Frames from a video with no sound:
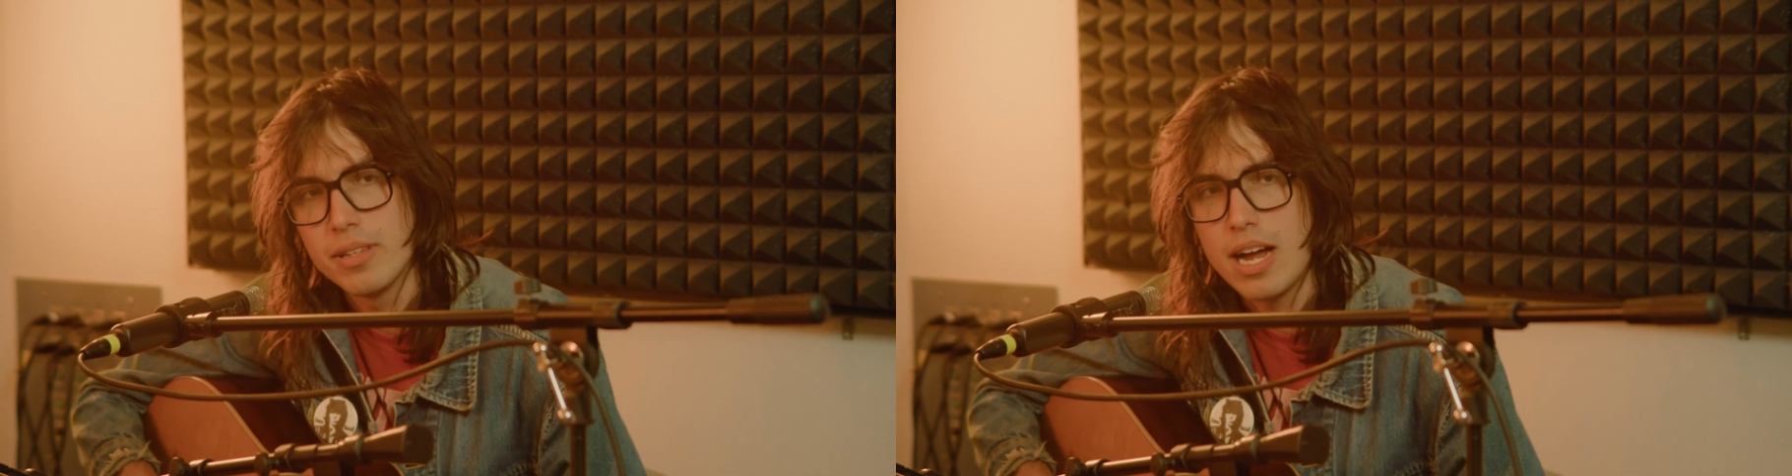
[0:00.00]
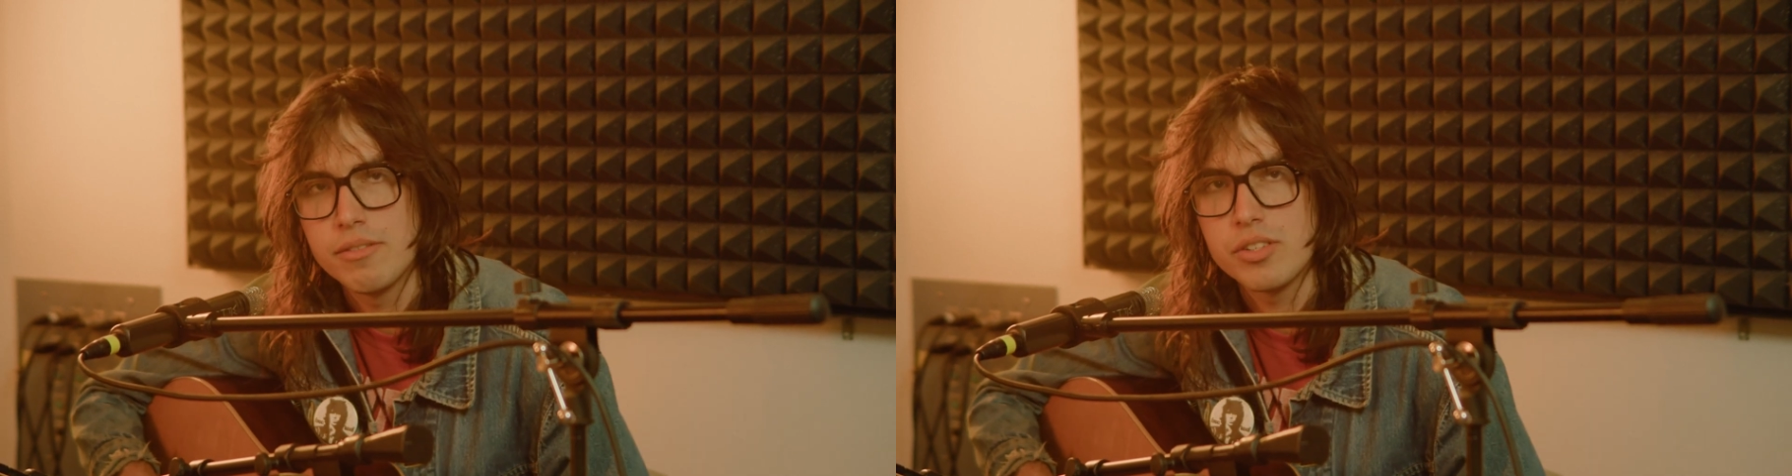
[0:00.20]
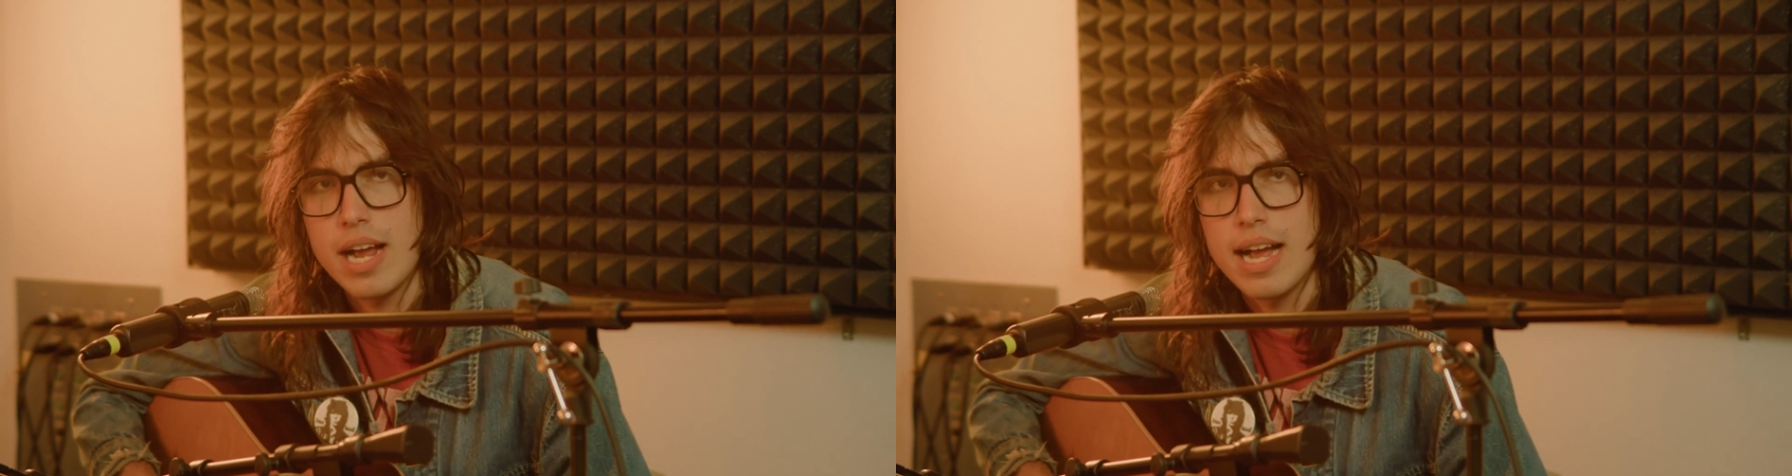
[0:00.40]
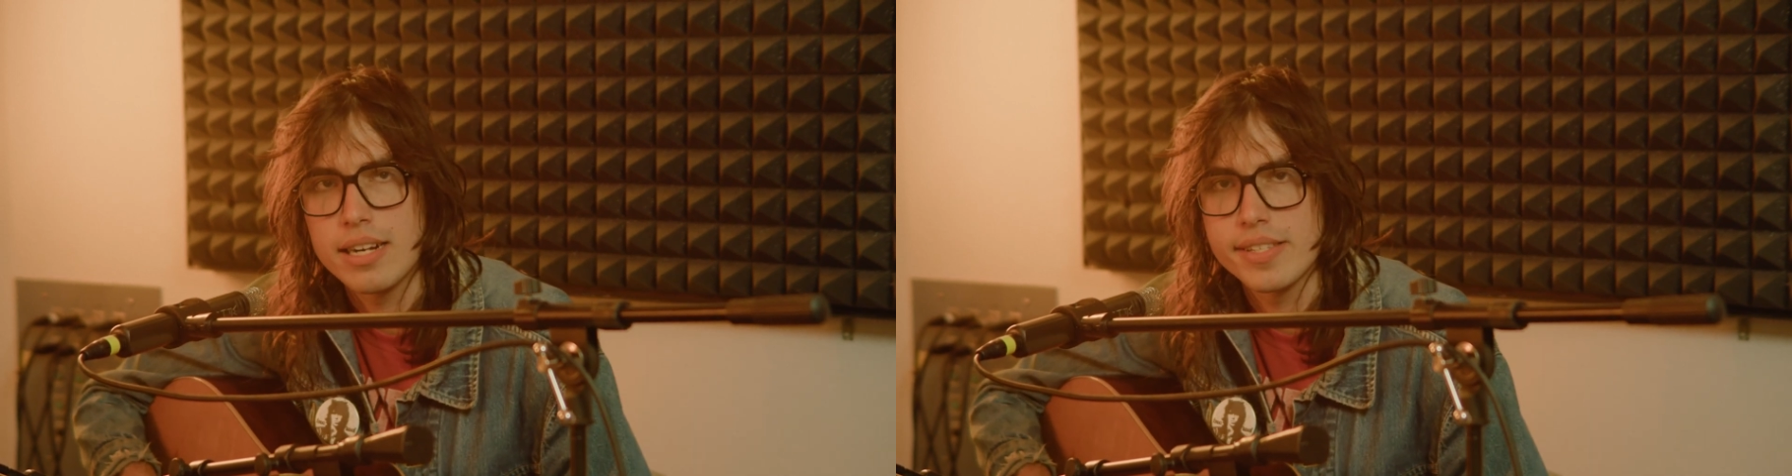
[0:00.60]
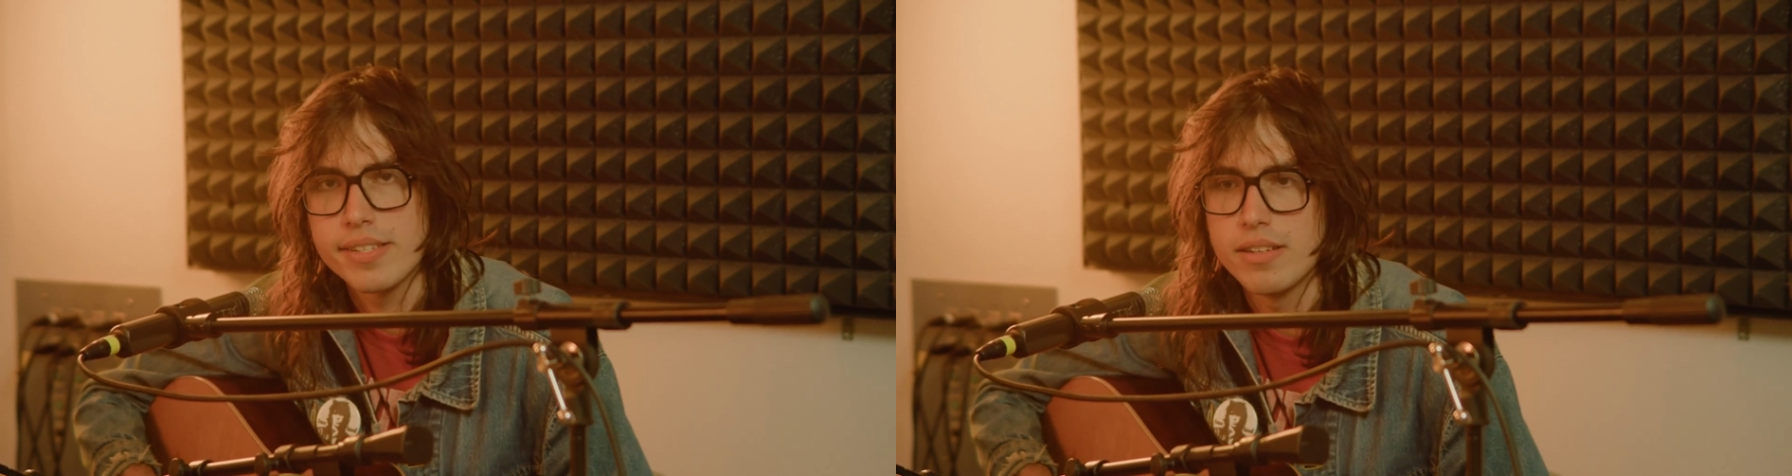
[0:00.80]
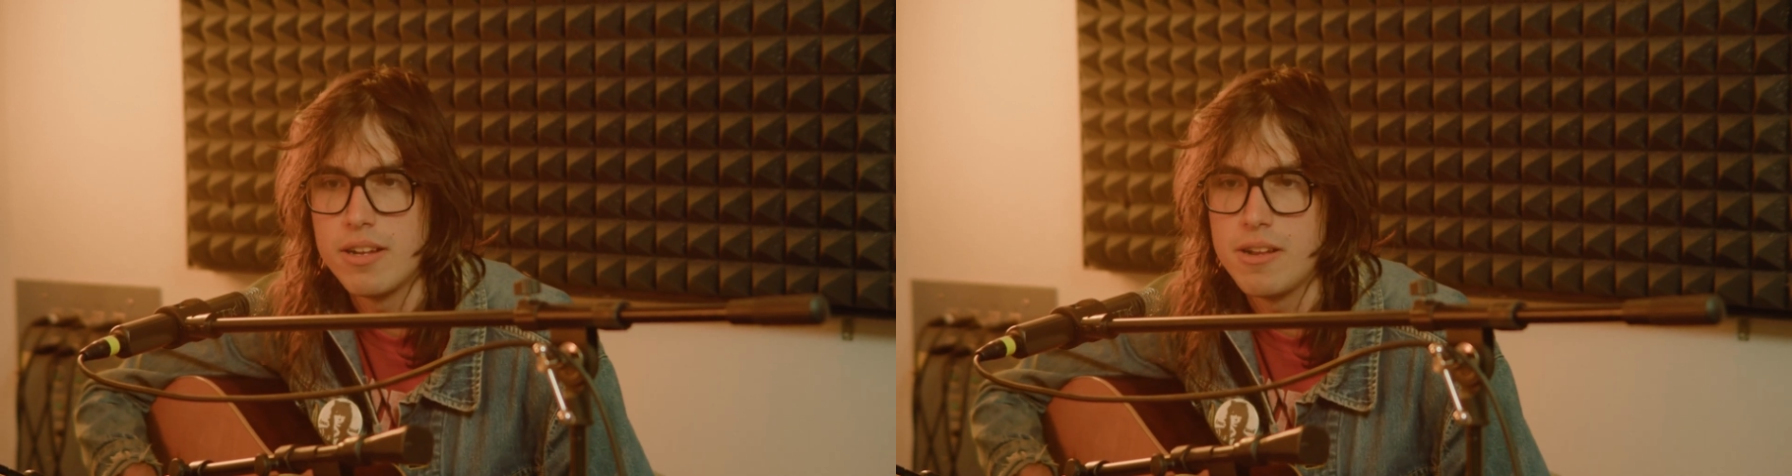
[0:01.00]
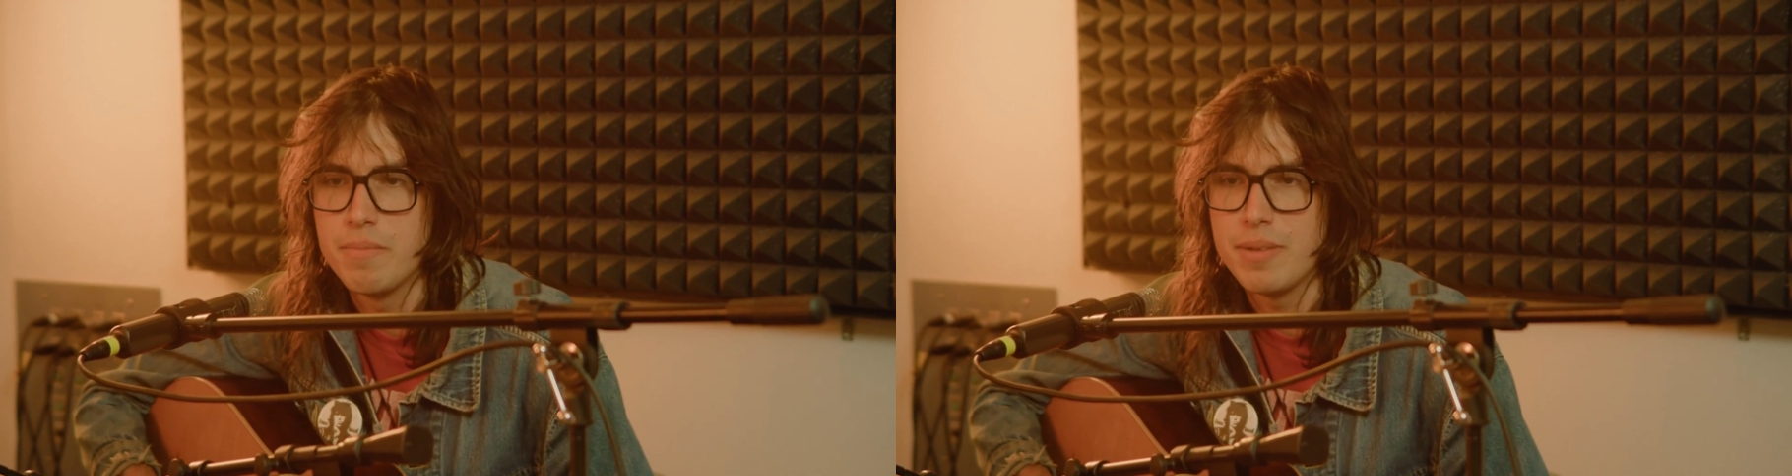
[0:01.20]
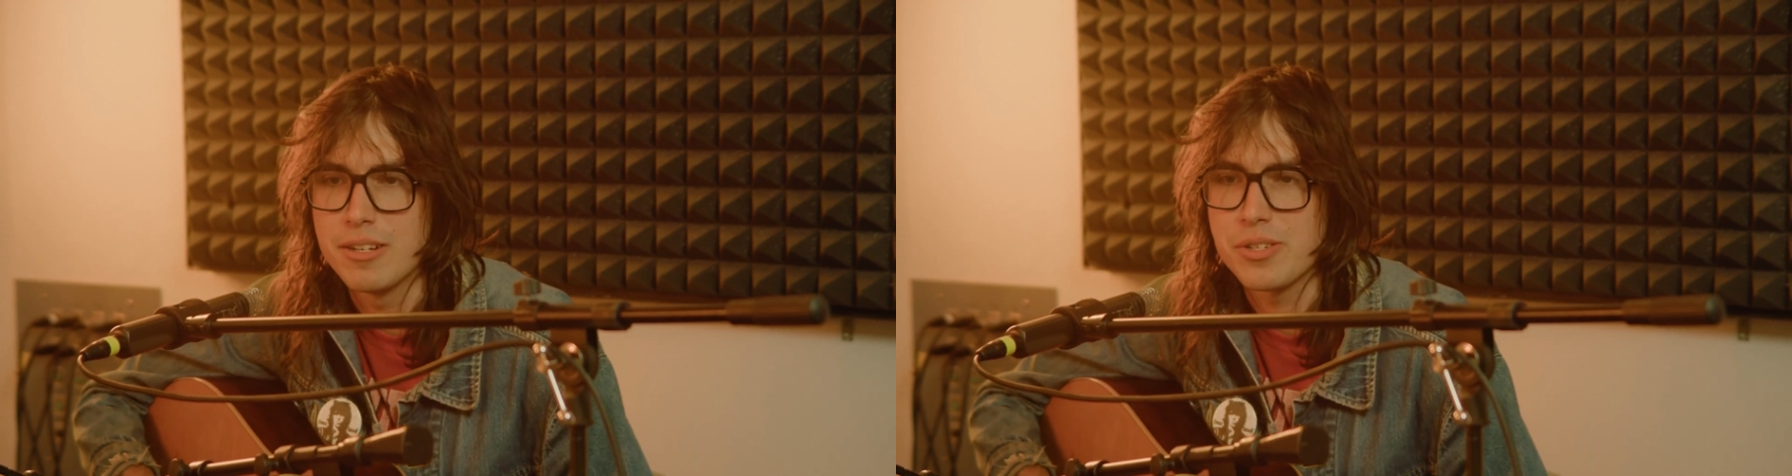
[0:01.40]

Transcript: lot of tracks in